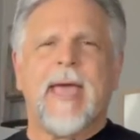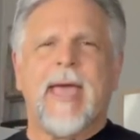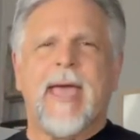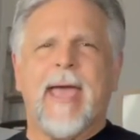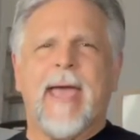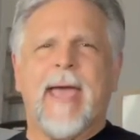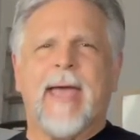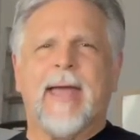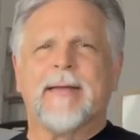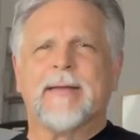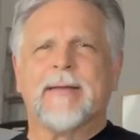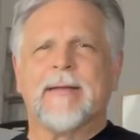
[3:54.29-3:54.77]

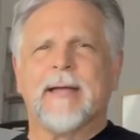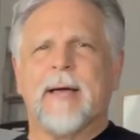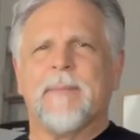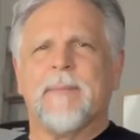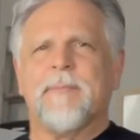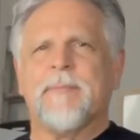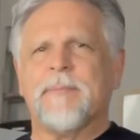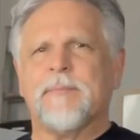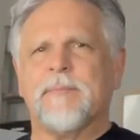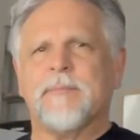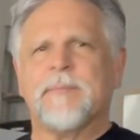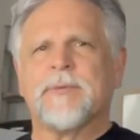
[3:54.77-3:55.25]
And
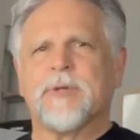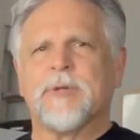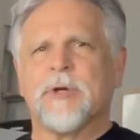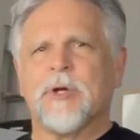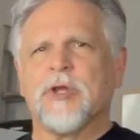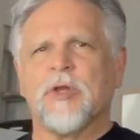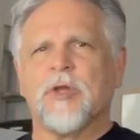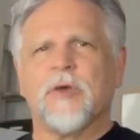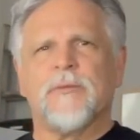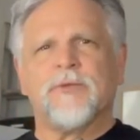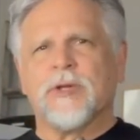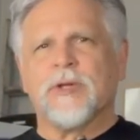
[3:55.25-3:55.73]
uh, so
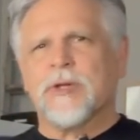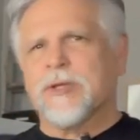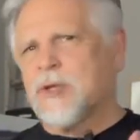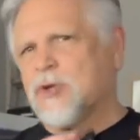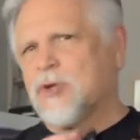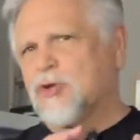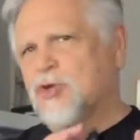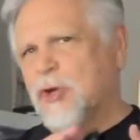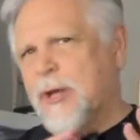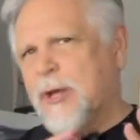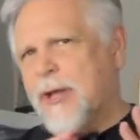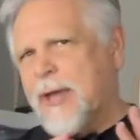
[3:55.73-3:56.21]
you've just
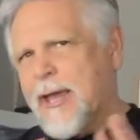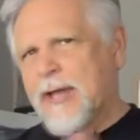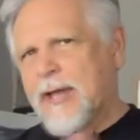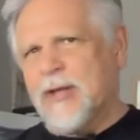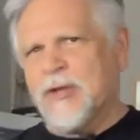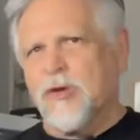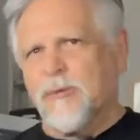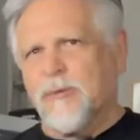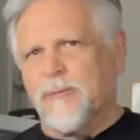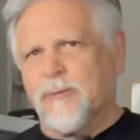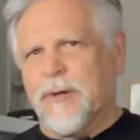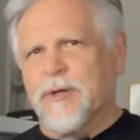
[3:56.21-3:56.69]

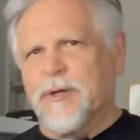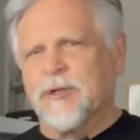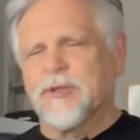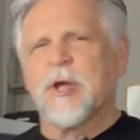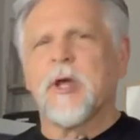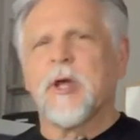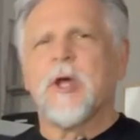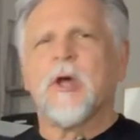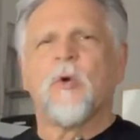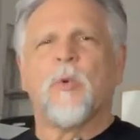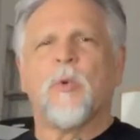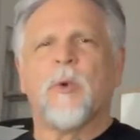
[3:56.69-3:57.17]
hit your fish
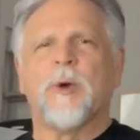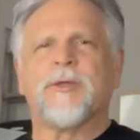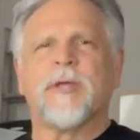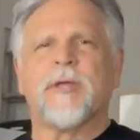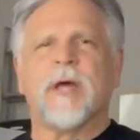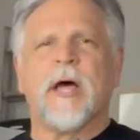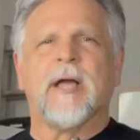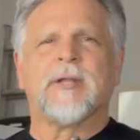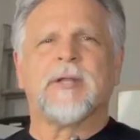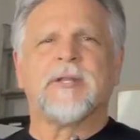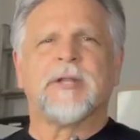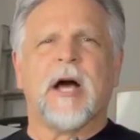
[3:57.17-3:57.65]
with
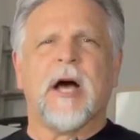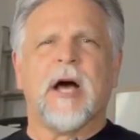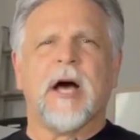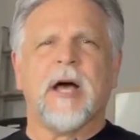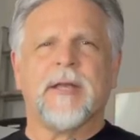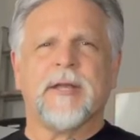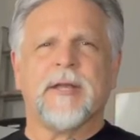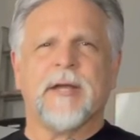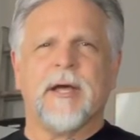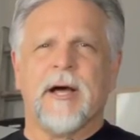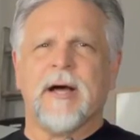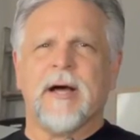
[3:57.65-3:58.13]
a
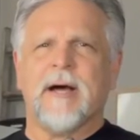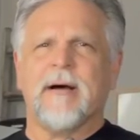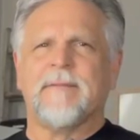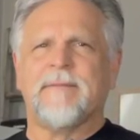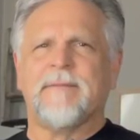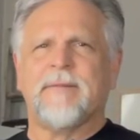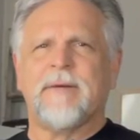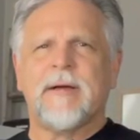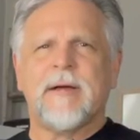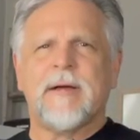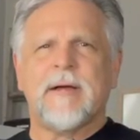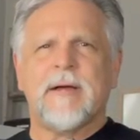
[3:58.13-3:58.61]
ton
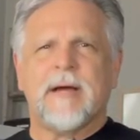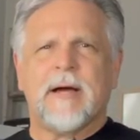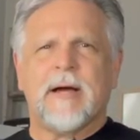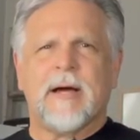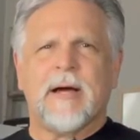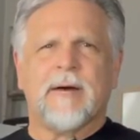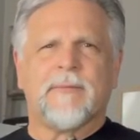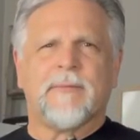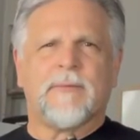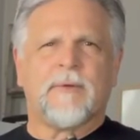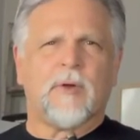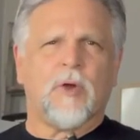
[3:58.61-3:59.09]
of,
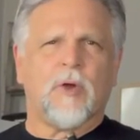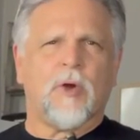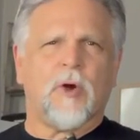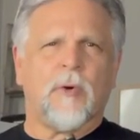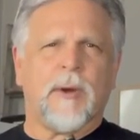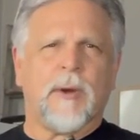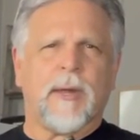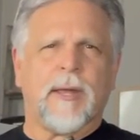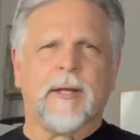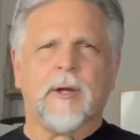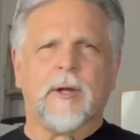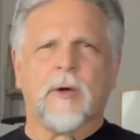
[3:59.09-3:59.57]
of
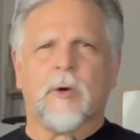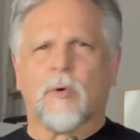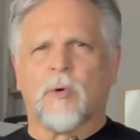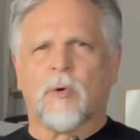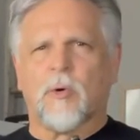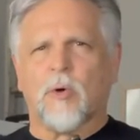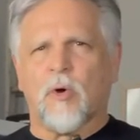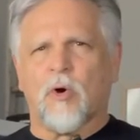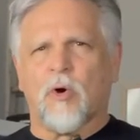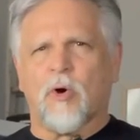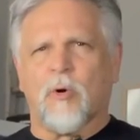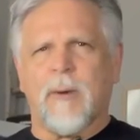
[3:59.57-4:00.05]
chlorine or
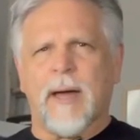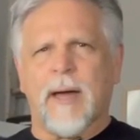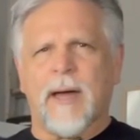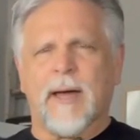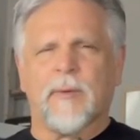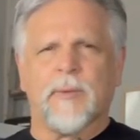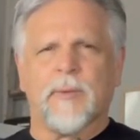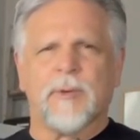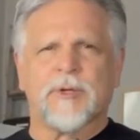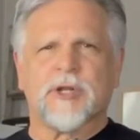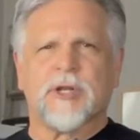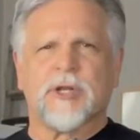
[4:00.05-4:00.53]

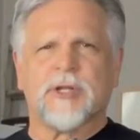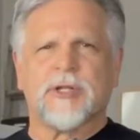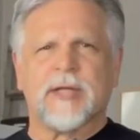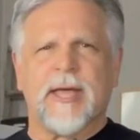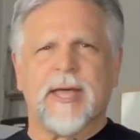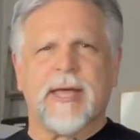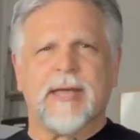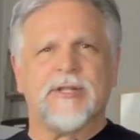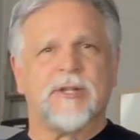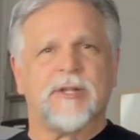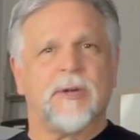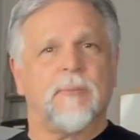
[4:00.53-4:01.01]
chloramine, which
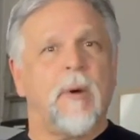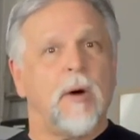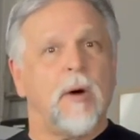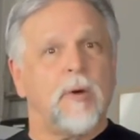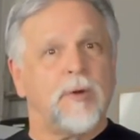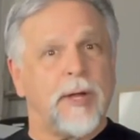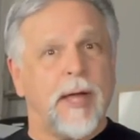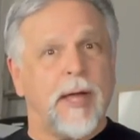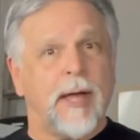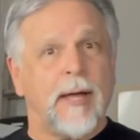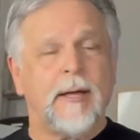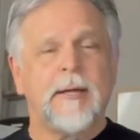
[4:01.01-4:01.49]
contains
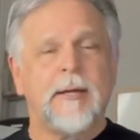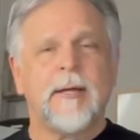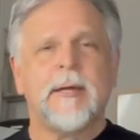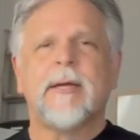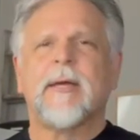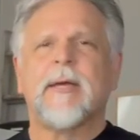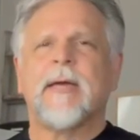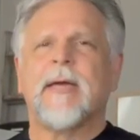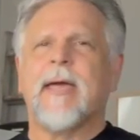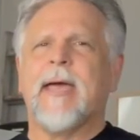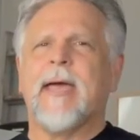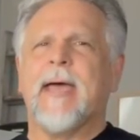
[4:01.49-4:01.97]
ammonia,
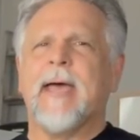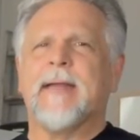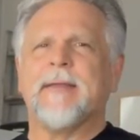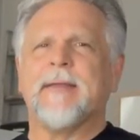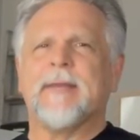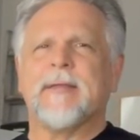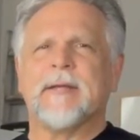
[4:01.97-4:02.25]
and